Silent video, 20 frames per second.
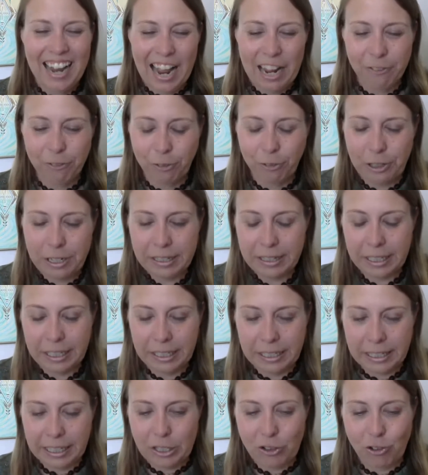
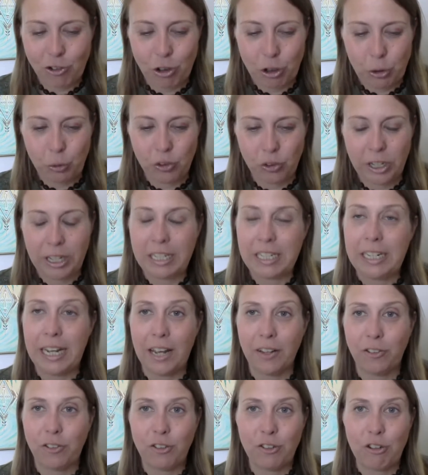Everything that you said
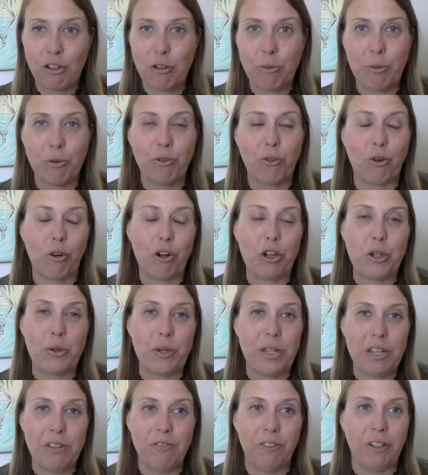yes to before
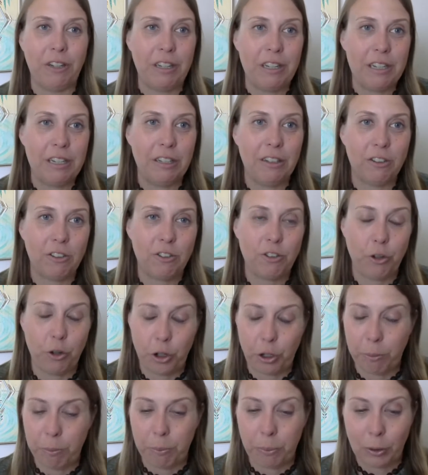you even
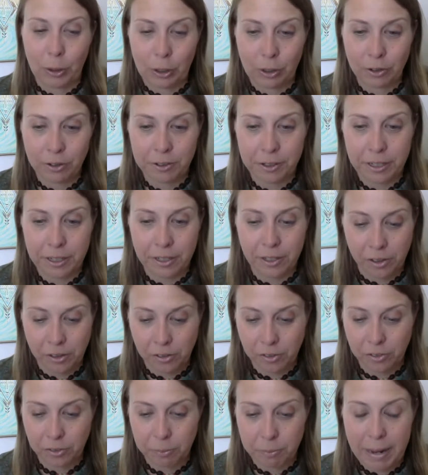took birth
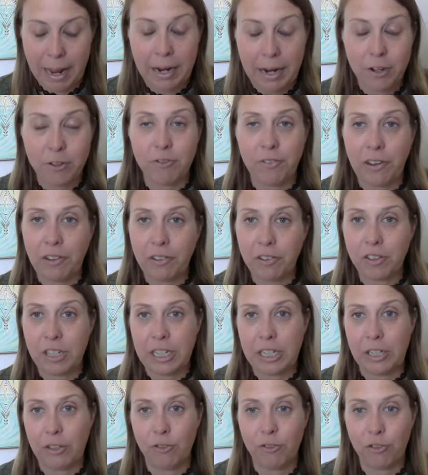is
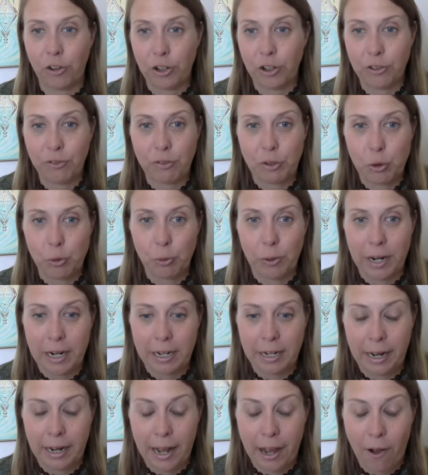manifesting in front of you
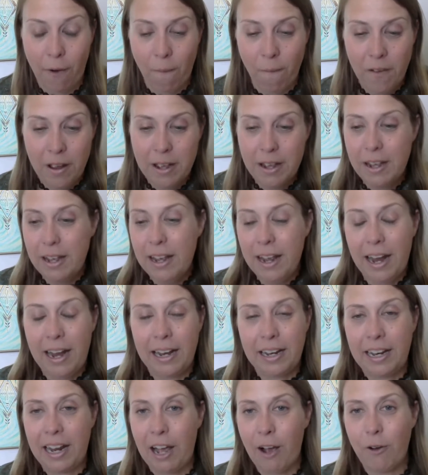right now.
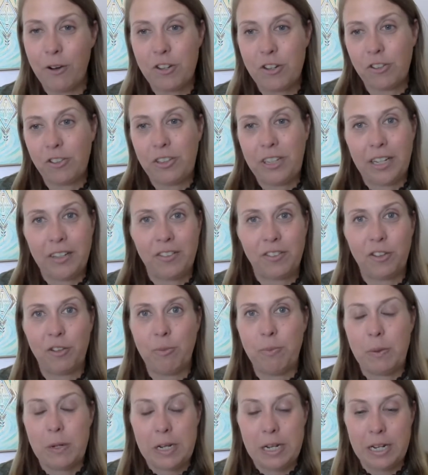And now it just gets
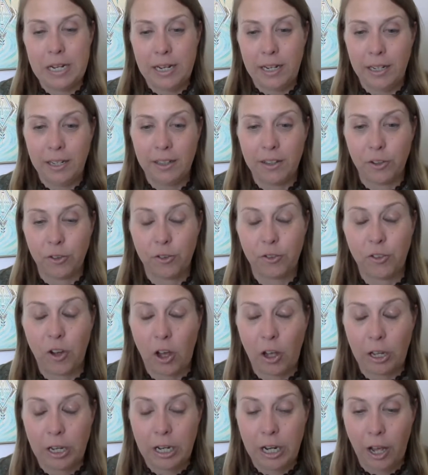to be the
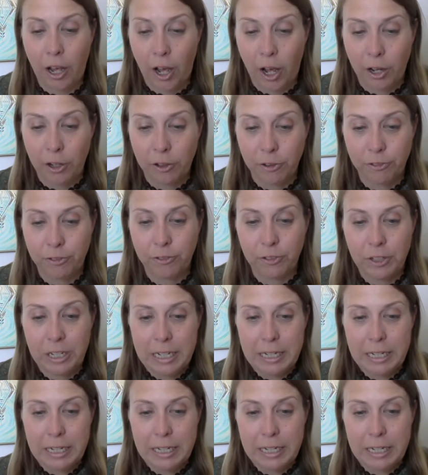fun of